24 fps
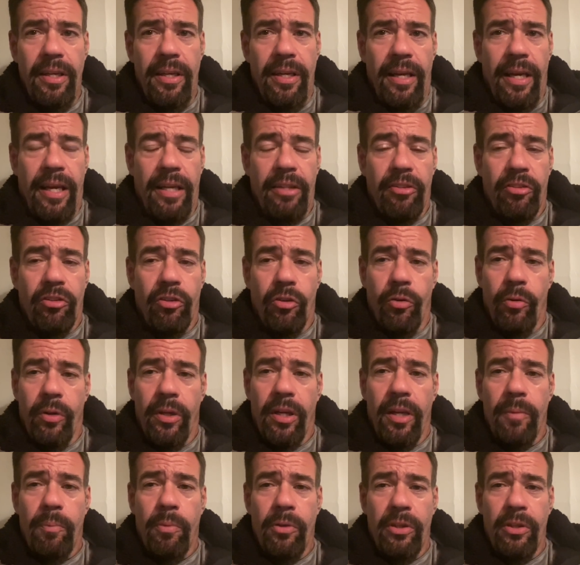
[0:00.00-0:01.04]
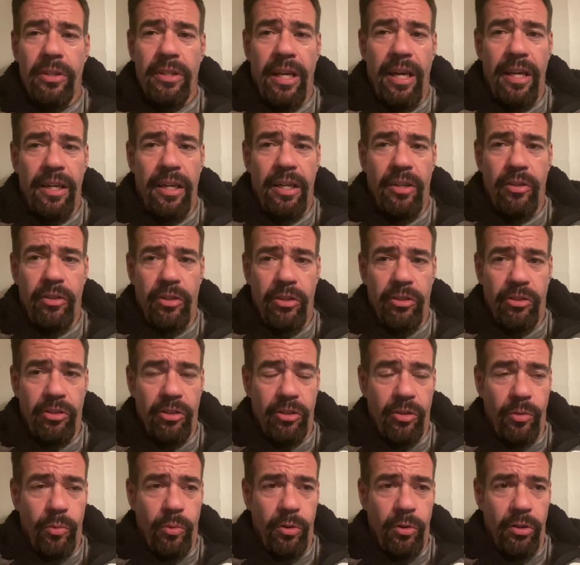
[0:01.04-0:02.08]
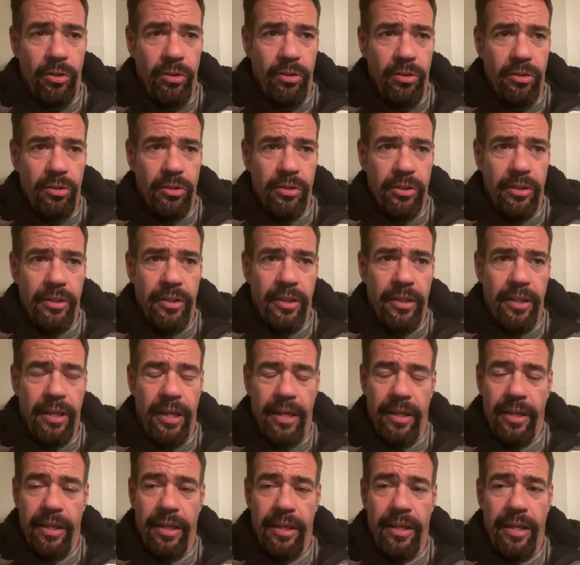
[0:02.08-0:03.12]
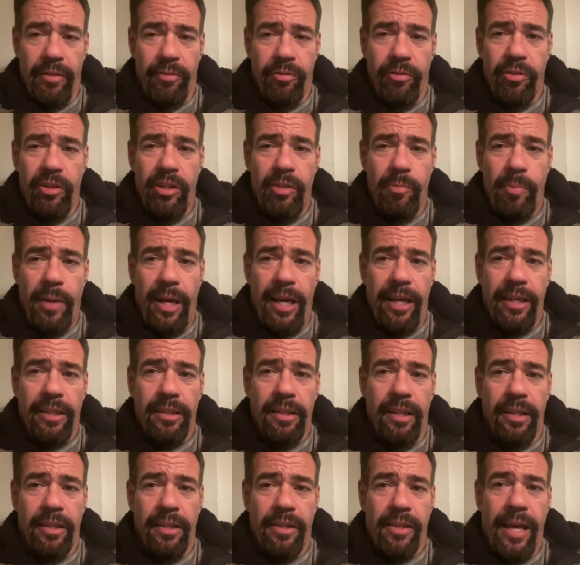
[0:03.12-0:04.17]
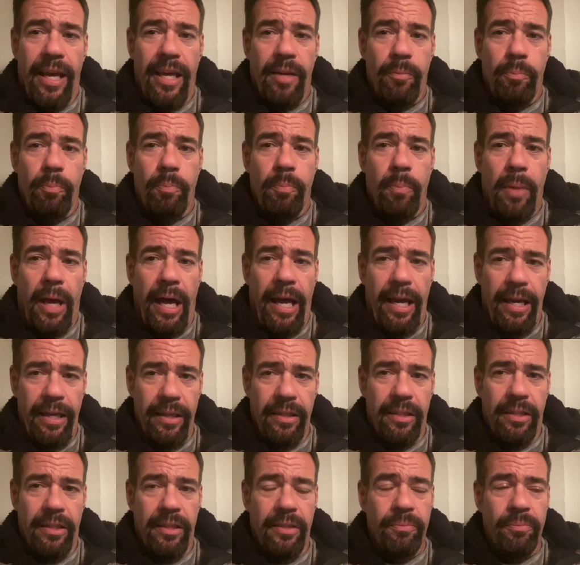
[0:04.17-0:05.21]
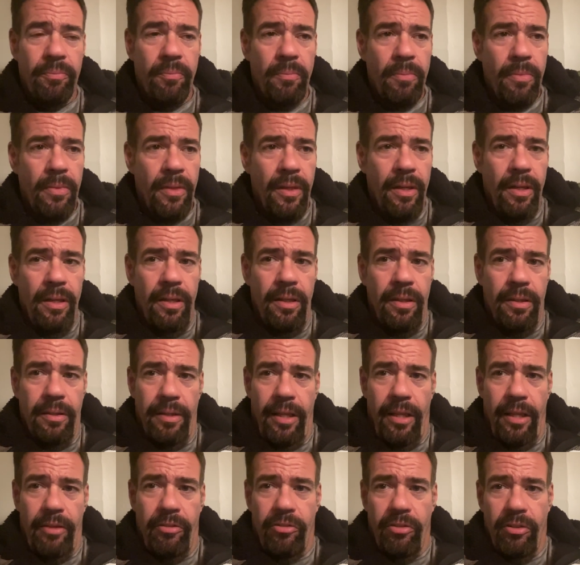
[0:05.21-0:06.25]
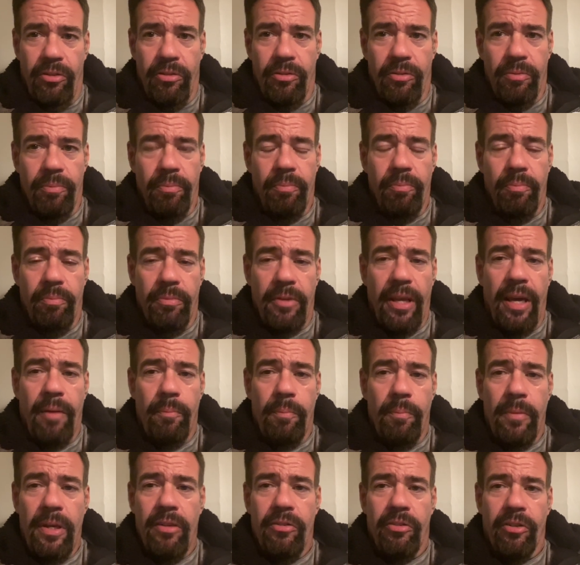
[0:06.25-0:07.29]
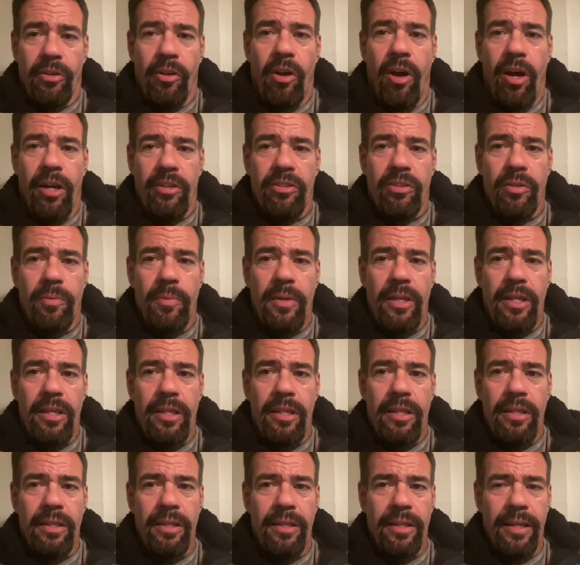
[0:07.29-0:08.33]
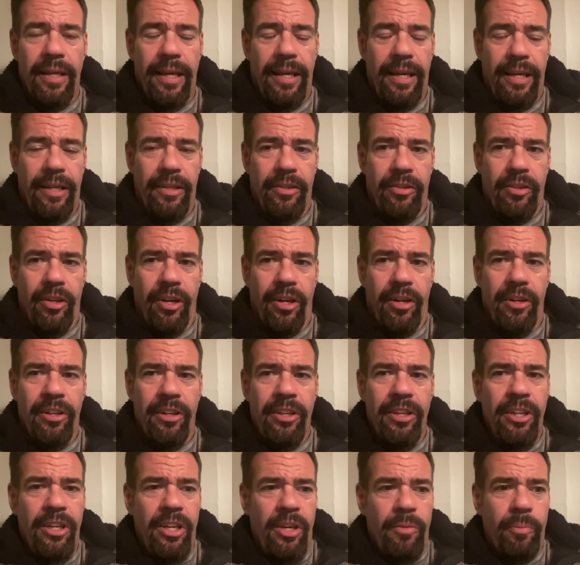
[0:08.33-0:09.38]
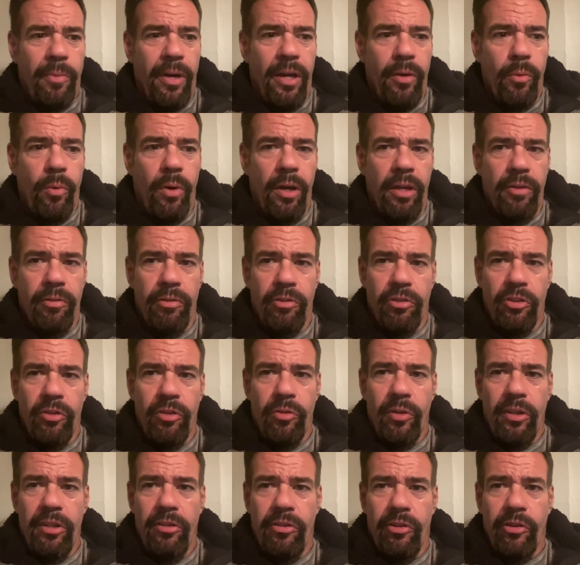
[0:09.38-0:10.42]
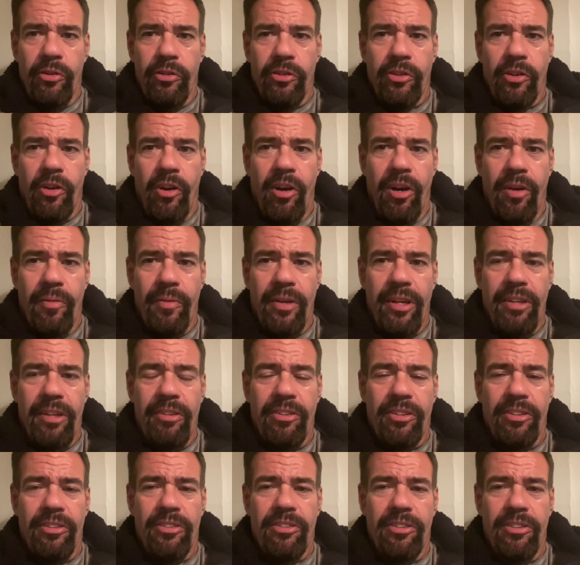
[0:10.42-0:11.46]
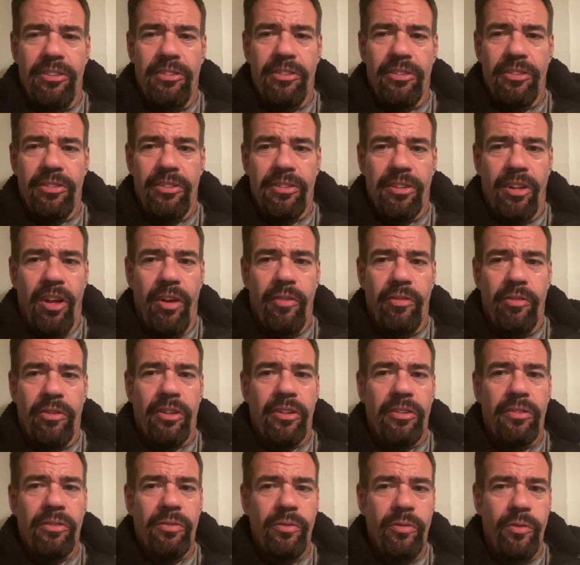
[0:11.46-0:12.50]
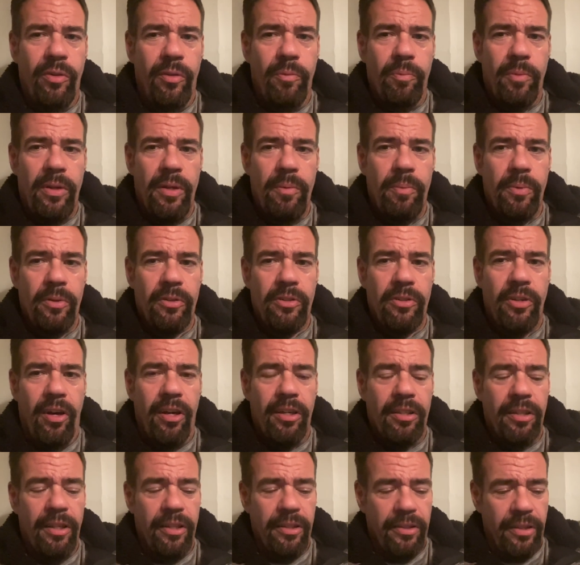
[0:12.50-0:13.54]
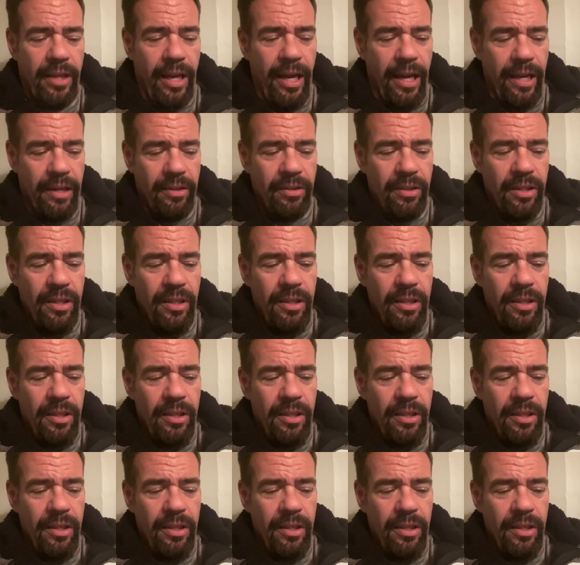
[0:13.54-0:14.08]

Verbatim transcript: And so when I put that out into the world and I get feedback like that back, that's just, that means a lot to me. And uh, my wife, she reads those comments and she just loves it when people talk like that.